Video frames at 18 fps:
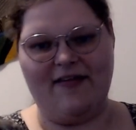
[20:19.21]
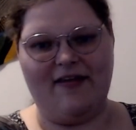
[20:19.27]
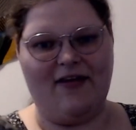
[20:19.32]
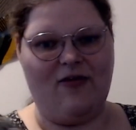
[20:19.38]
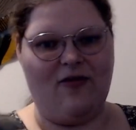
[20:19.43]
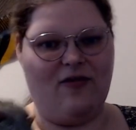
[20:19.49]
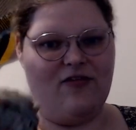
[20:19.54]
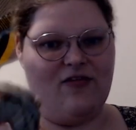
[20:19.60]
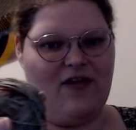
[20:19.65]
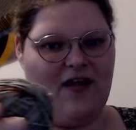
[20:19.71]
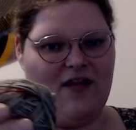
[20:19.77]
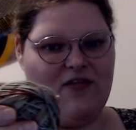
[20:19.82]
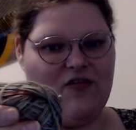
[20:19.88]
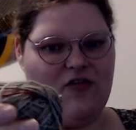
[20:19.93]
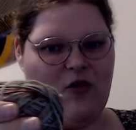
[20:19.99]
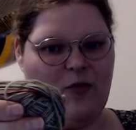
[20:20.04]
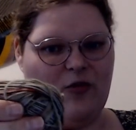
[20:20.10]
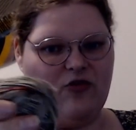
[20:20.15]
Like you can see it's
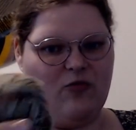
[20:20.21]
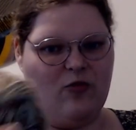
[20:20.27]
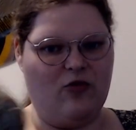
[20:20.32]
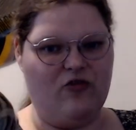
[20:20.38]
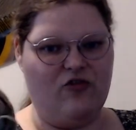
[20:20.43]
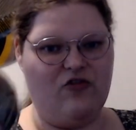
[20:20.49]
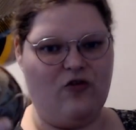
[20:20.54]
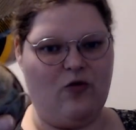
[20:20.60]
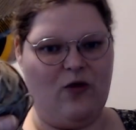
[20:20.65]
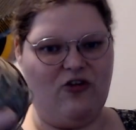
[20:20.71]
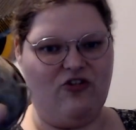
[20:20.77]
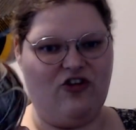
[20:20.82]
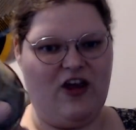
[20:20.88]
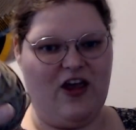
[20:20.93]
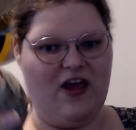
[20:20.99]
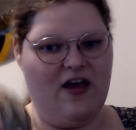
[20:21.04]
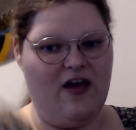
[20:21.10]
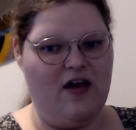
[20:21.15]
so much more
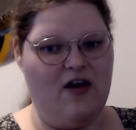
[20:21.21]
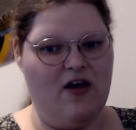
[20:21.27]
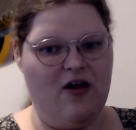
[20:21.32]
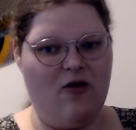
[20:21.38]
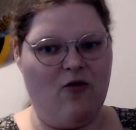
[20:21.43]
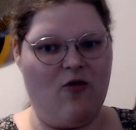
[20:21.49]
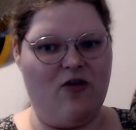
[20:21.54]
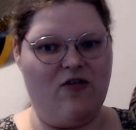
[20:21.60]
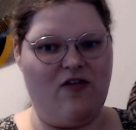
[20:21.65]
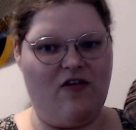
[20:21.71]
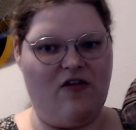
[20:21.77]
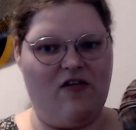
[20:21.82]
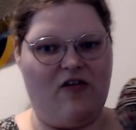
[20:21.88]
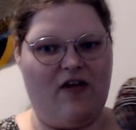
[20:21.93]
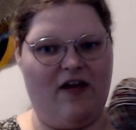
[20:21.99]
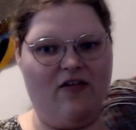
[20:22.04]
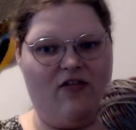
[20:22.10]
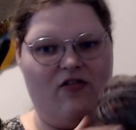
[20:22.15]
squishy, whereas this is
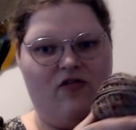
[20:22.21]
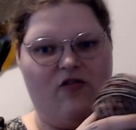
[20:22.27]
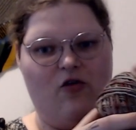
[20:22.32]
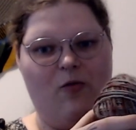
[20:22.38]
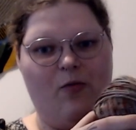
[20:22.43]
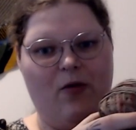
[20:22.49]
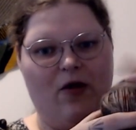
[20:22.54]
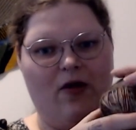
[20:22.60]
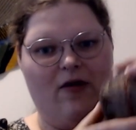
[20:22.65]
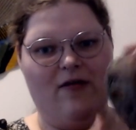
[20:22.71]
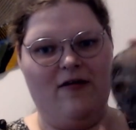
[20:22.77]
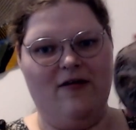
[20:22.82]
like super,